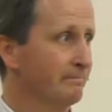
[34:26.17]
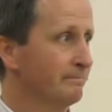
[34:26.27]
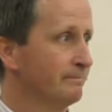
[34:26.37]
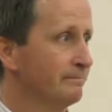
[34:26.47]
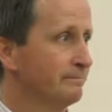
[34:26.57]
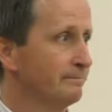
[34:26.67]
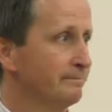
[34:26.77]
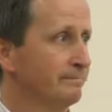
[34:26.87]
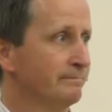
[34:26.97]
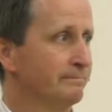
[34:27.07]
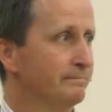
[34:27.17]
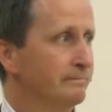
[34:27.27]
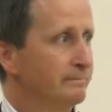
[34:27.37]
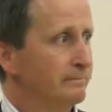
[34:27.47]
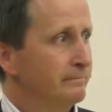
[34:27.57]

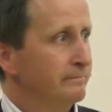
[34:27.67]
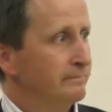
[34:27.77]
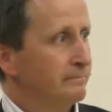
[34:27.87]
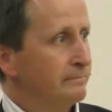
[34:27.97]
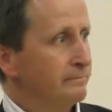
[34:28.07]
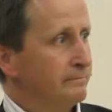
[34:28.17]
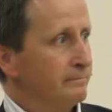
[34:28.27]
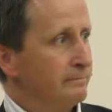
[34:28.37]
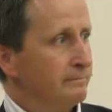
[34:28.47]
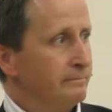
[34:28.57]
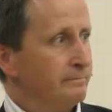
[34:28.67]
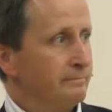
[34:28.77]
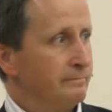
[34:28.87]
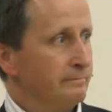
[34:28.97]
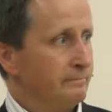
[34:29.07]

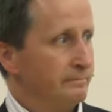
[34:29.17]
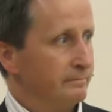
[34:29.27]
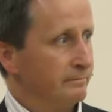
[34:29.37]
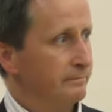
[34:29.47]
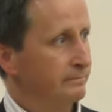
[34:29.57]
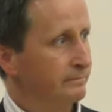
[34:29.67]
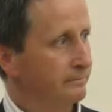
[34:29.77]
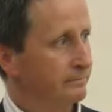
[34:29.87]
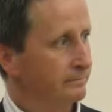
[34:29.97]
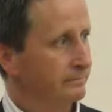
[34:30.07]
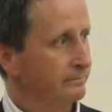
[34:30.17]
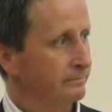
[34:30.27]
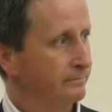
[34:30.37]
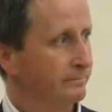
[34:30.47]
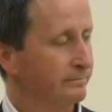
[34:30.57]

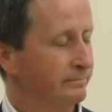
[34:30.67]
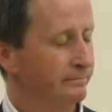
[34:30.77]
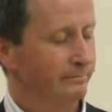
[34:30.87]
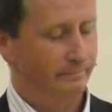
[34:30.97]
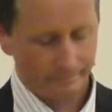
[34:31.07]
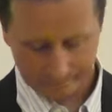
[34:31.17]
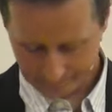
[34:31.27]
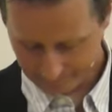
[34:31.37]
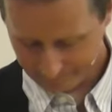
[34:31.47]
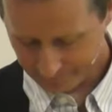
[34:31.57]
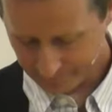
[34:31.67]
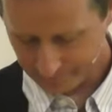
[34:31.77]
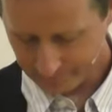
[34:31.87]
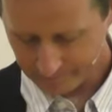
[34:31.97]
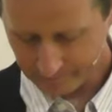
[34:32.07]

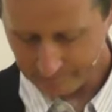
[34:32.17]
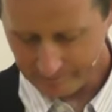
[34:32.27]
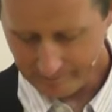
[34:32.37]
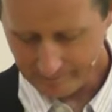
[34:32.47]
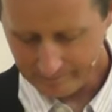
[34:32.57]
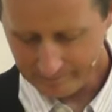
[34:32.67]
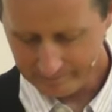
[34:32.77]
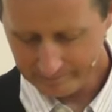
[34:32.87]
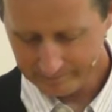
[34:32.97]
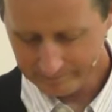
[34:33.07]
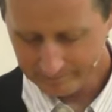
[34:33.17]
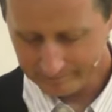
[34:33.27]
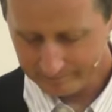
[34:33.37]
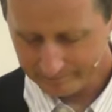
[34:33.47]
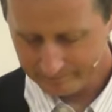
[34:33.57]

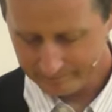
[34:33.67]
(no one is talking)